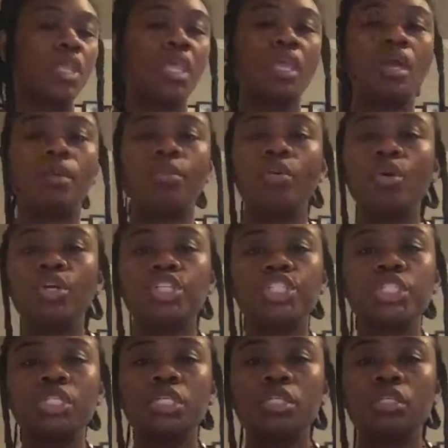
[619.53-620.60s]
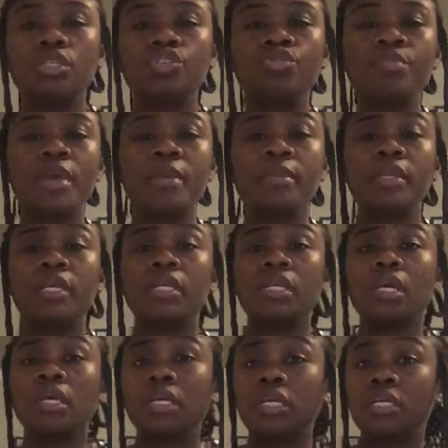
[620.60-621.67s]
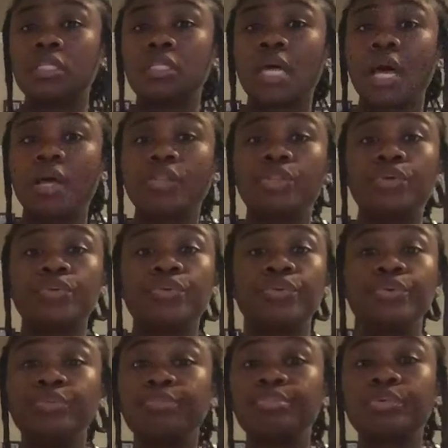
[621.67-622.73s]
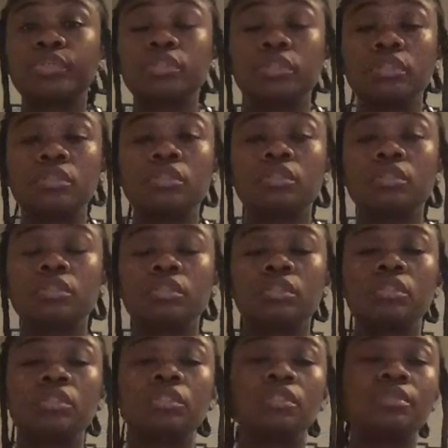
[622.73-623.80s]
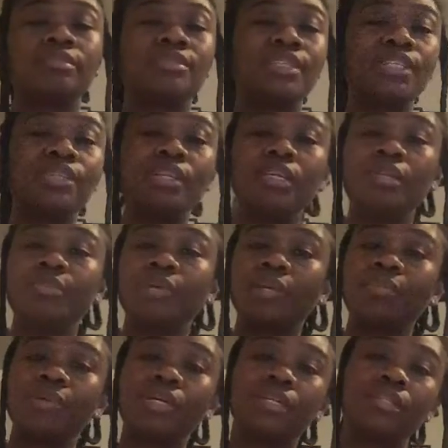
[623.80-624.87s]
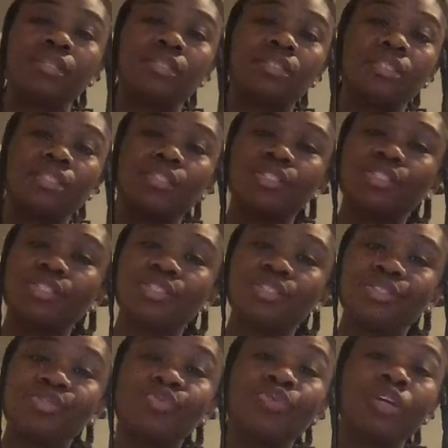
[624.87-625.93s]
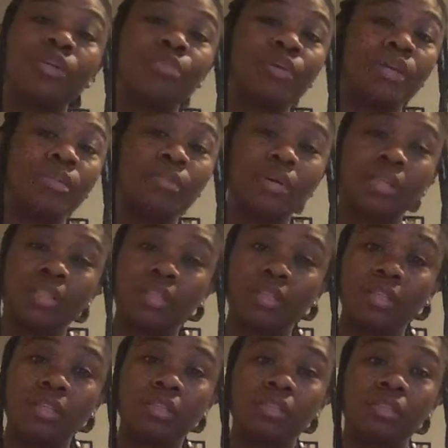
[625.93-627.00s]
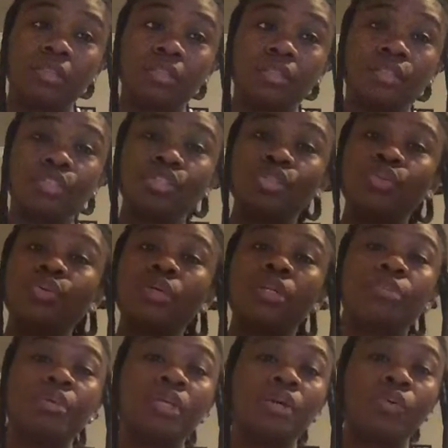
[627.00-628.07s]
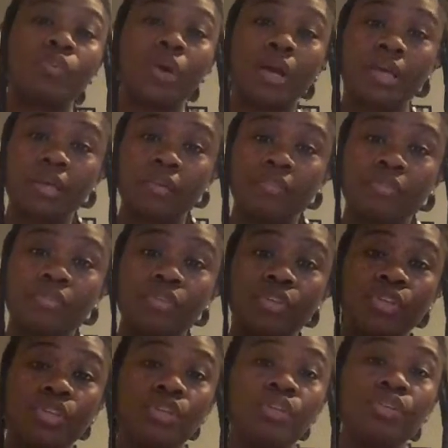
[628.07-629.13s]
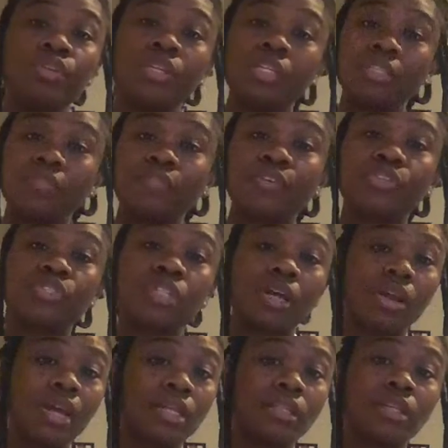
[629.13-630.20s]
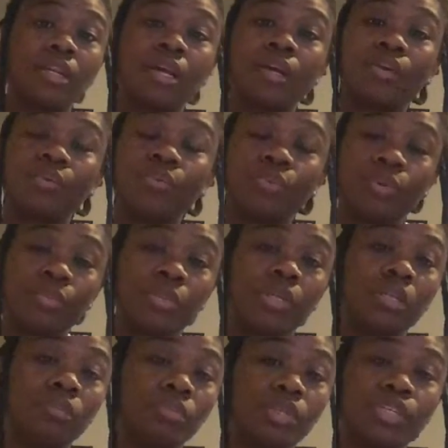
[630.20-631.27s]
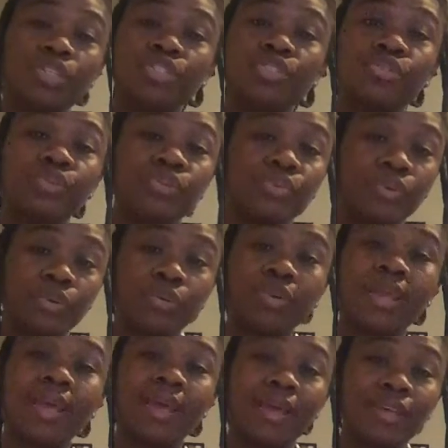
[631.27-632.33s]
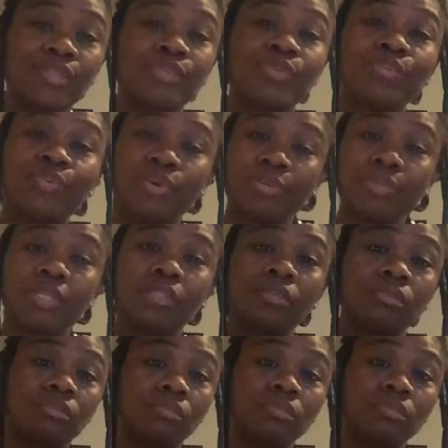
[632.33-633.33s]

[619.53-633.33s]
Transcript: Yeah, Portia, you may be the youngest out the group, but you need to make better decisions. You want to be a mother. You want to be a wife. You need to first start acting like a woman, because you a grown-ass woman.